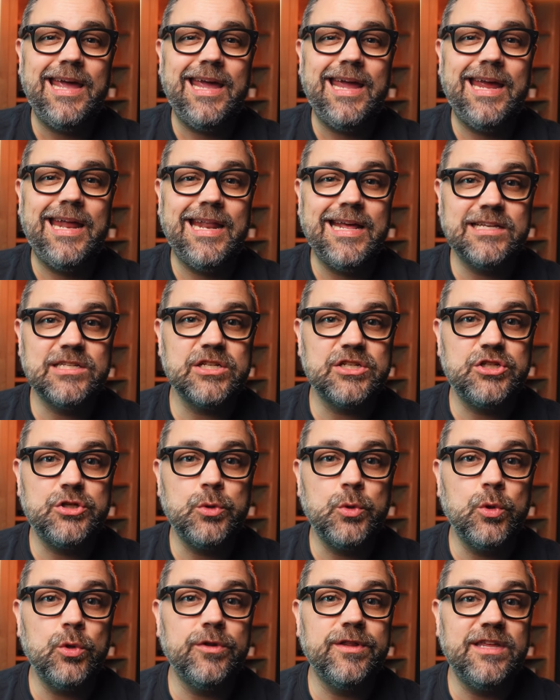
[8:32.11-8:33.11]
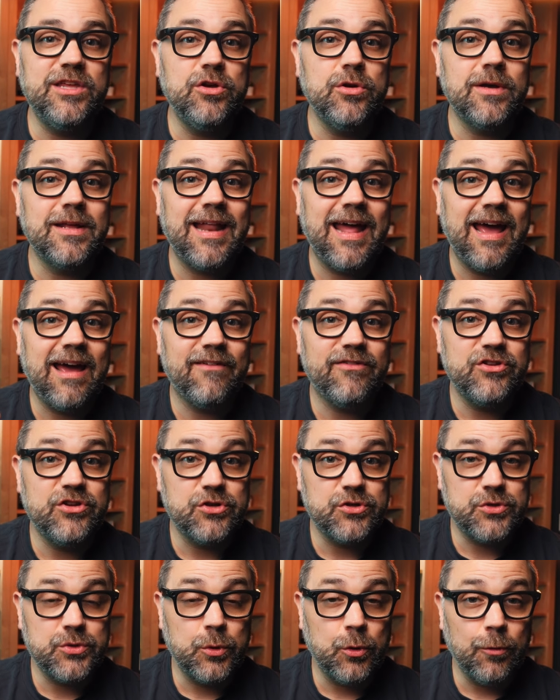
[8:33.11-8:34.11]
it is a tool that you can have in
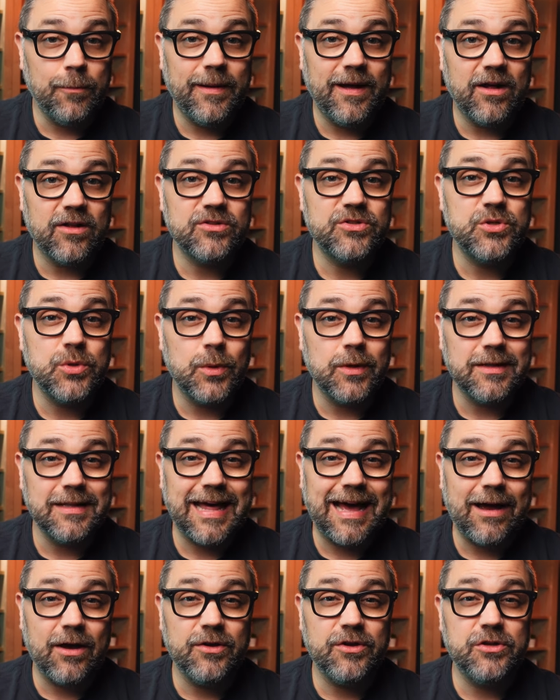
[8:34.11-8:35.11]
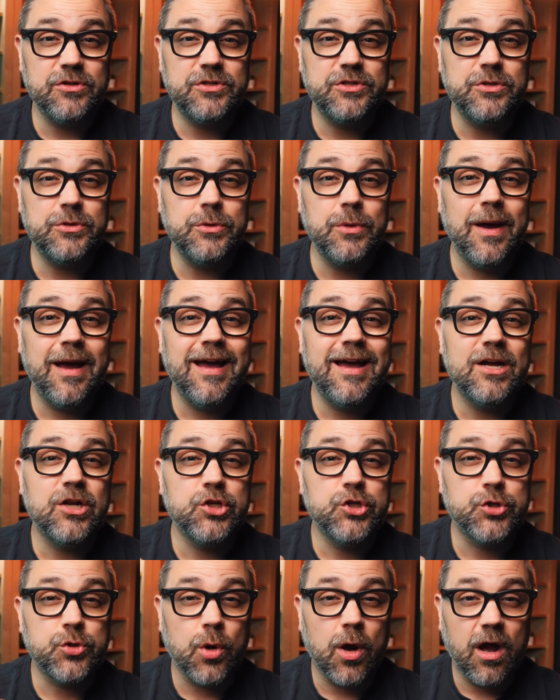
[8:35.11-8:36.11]
your tool belt to allow you to
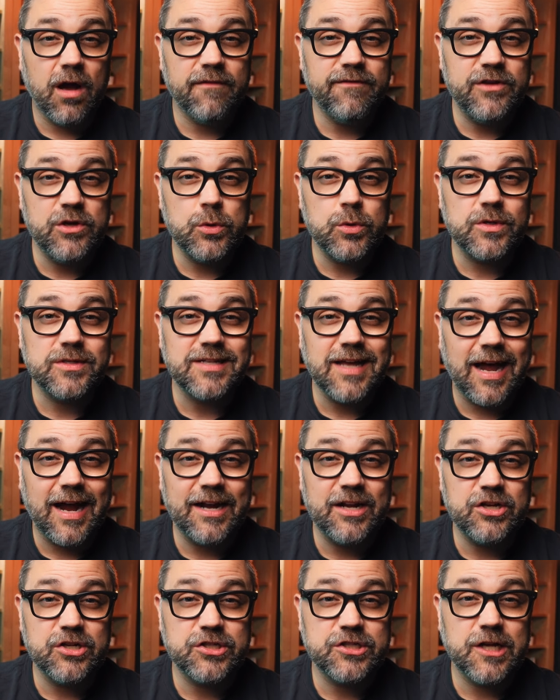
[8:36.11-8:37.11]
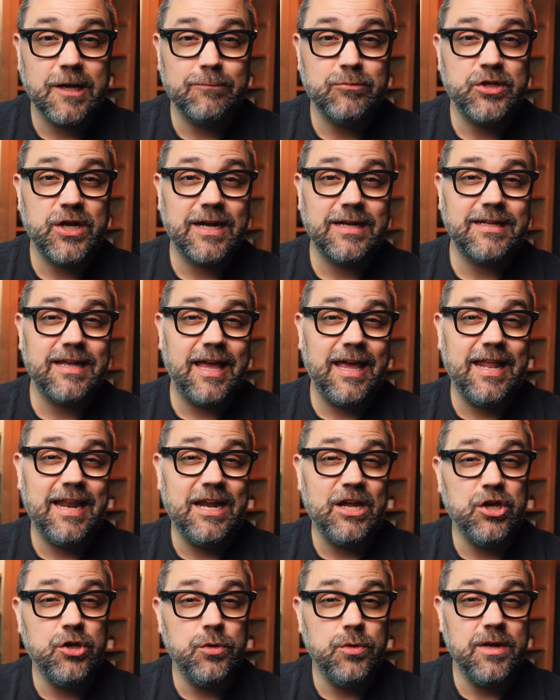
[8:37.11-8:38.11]
draw viewers eye to your subject in a
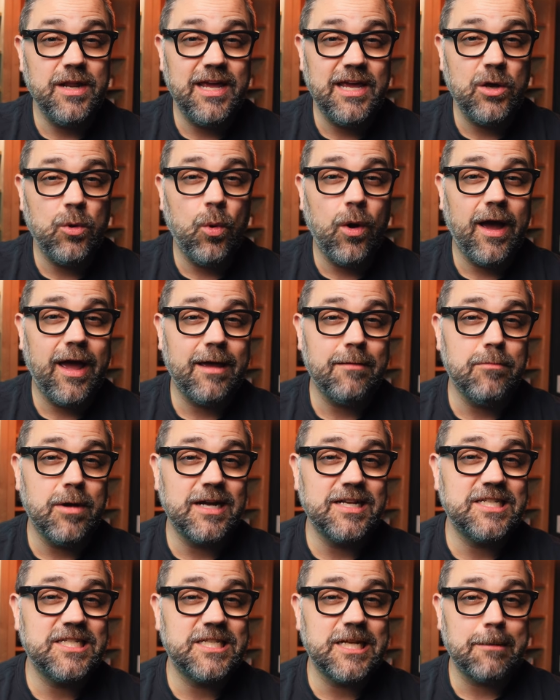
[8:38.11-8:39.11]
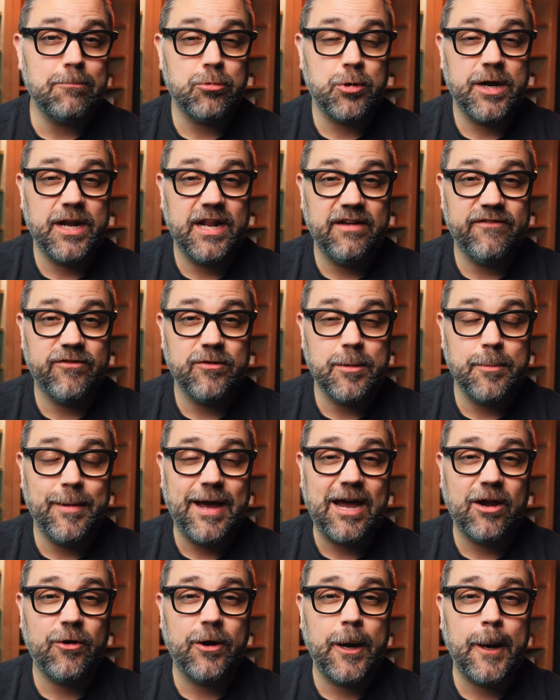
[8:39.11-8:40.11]
unique way by separating it from the
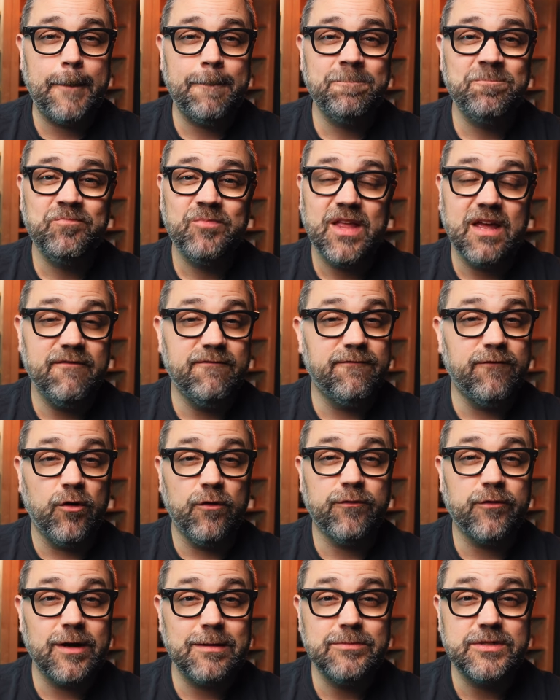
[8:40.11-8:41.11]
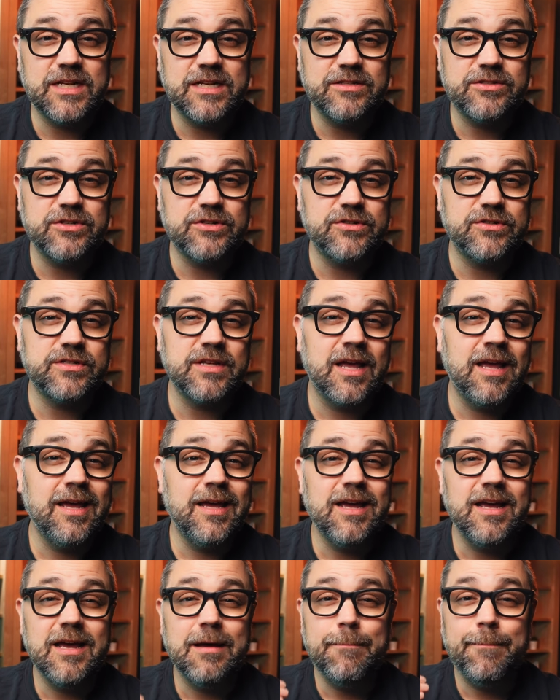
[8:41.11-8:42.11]
background and full frame sensors
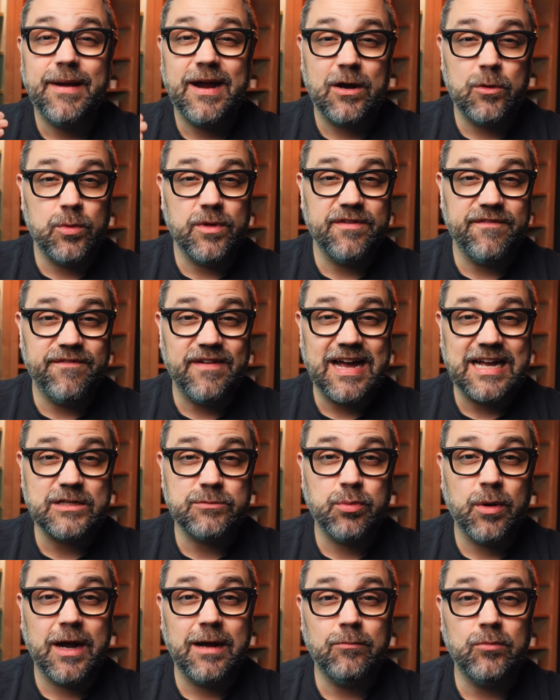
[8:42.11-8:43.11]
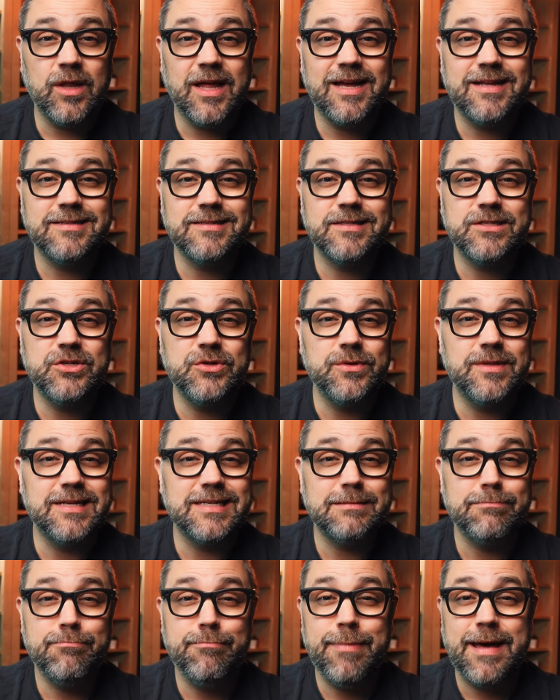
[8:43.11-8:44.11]
paired with a fast prime lens do
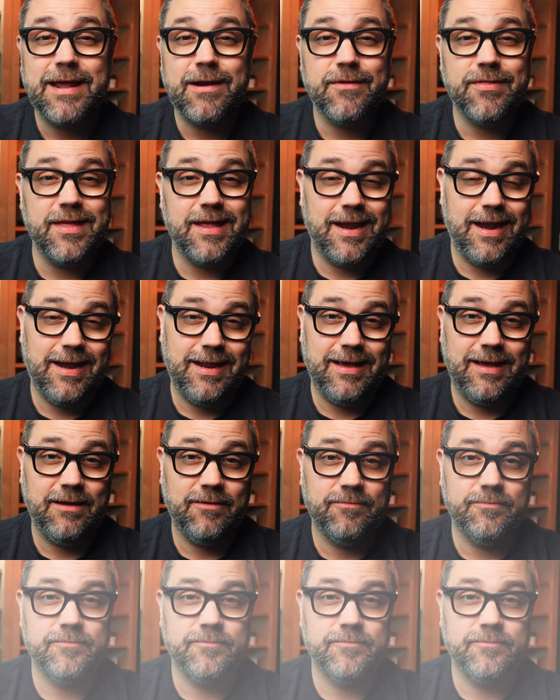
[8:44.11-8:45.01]
this better than any.